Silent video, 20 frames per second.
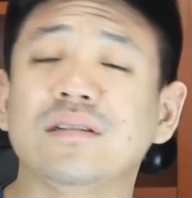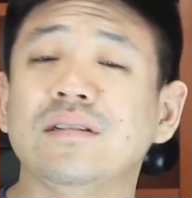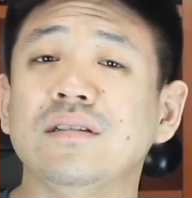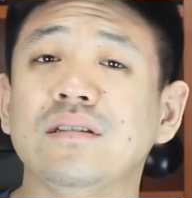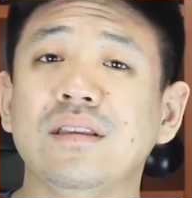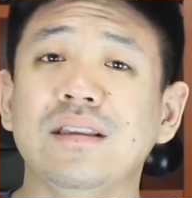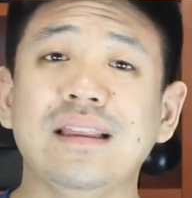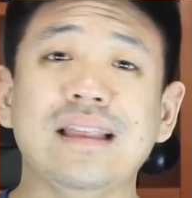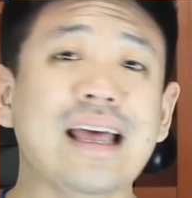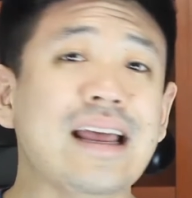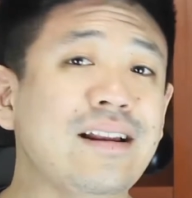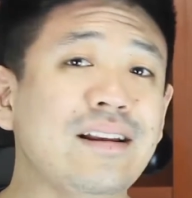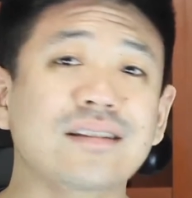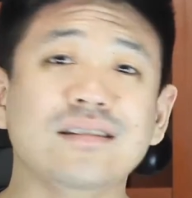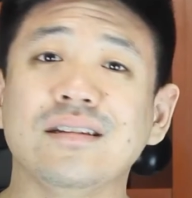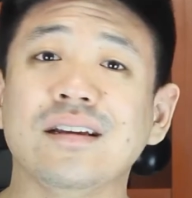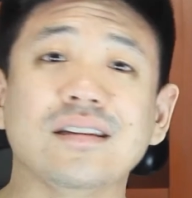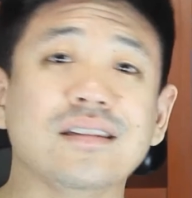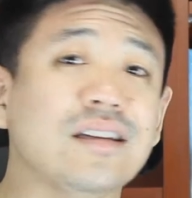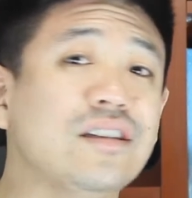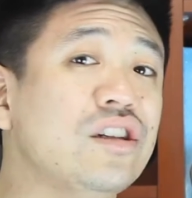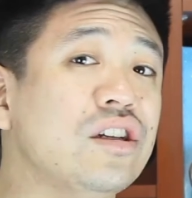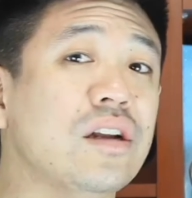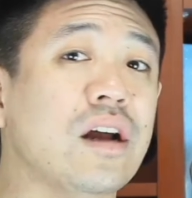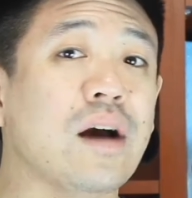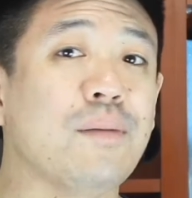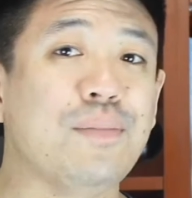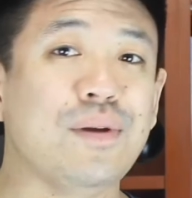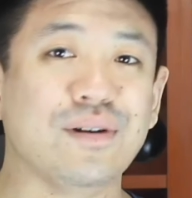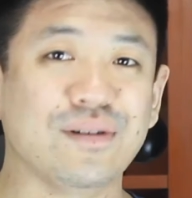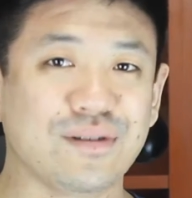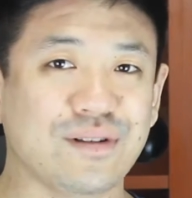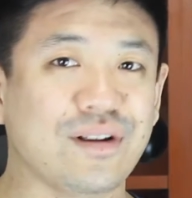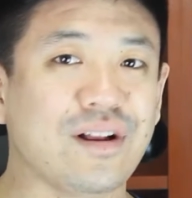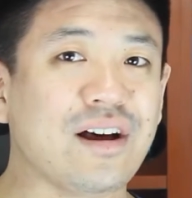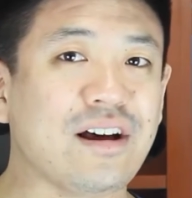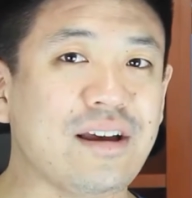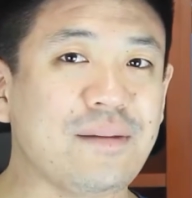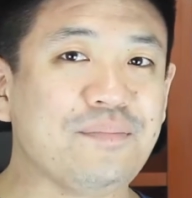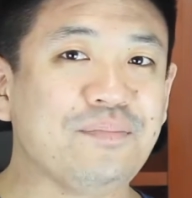because then it's not such an uphill
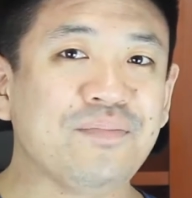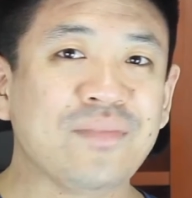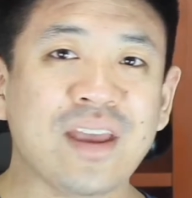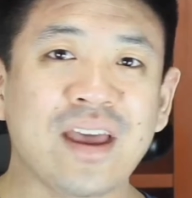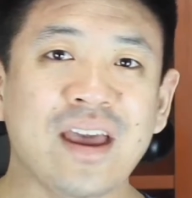climb.